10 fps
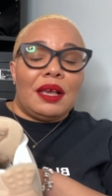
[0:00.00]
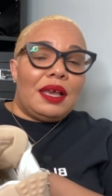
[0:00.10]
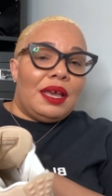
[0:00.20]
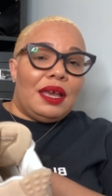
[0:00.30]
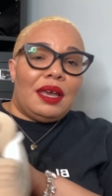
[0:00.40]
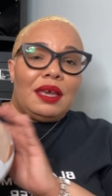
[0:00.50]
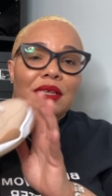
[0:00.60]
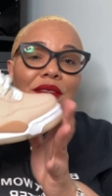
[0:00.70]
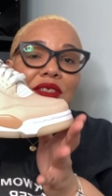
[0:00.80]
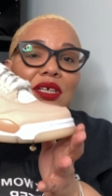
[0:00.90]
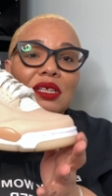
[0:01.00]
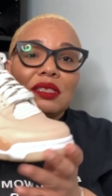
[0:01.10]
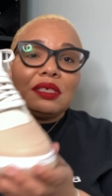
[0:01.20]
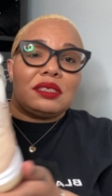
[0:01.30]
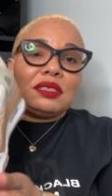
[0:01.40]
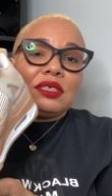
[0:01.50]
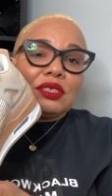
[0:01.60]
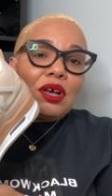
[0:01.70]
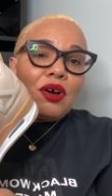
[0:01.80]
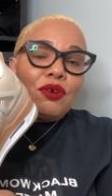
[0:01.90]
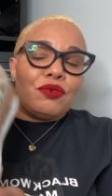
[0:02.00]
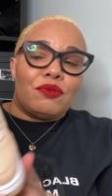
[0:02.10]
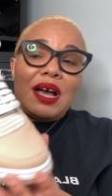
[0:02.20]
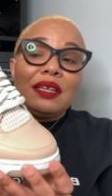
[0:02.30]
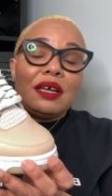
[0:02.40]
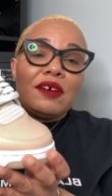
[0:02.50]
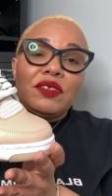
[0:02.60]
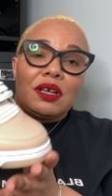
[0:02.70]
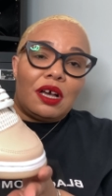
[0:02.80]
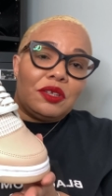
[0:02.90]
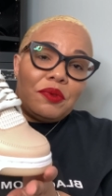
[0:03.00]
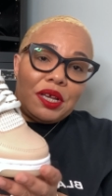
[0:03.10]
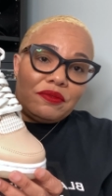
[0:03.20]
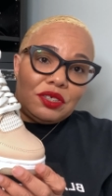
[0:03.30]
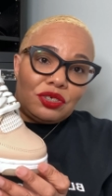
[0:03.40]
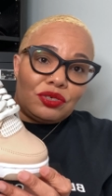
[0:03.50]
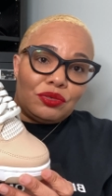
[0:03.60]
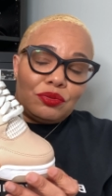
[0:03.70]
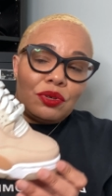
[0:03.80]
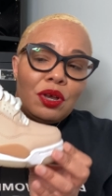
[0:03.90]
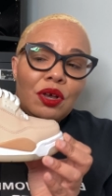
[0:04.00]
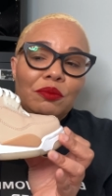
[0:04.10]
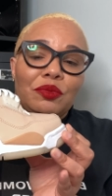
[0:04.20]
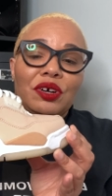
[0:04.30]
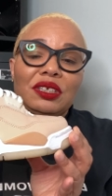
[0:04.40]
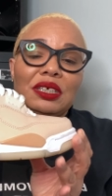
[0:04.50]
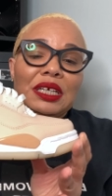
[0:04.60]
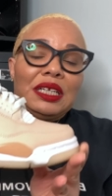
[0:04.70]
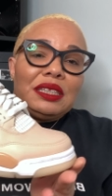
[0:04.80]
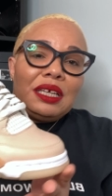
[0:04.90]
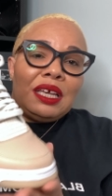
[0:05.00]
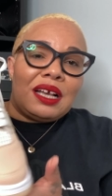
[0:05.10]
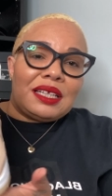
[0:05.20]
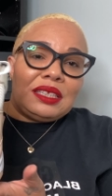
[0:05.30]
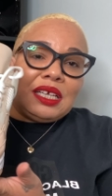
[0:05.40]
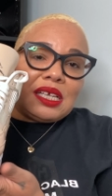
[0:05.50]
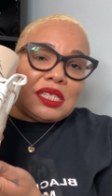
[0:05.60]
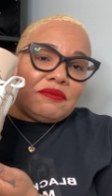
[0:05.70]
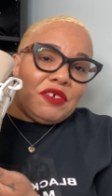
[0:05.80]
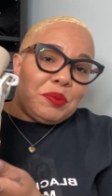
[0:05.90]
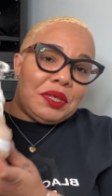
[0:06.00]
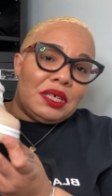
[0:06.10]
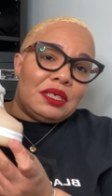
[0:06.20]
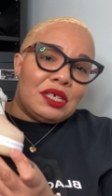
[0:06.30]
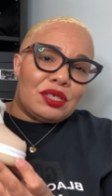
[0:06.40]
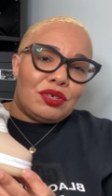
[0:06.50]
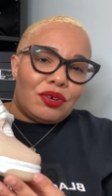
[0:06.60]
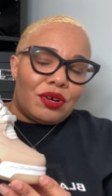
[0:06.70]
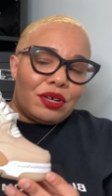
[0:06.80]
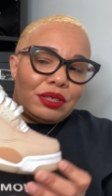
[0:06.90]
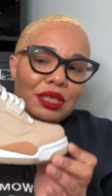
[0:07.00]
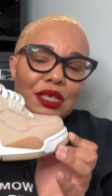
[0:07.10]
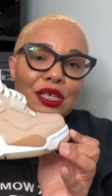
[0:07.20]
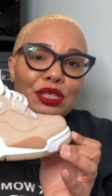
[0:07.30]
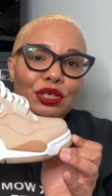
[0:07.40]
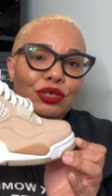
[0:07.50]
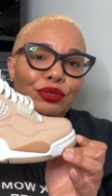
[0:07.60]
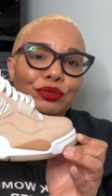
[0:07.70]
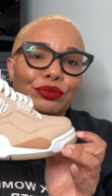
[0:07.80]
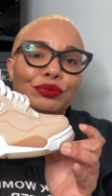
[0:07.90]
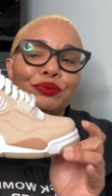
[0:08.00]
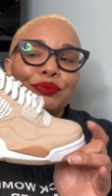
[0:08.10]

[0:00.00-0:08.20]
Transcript: and just this this whole, I love the colorway of the shoe more than anything. I think it's feminine, it's girly, it's cool,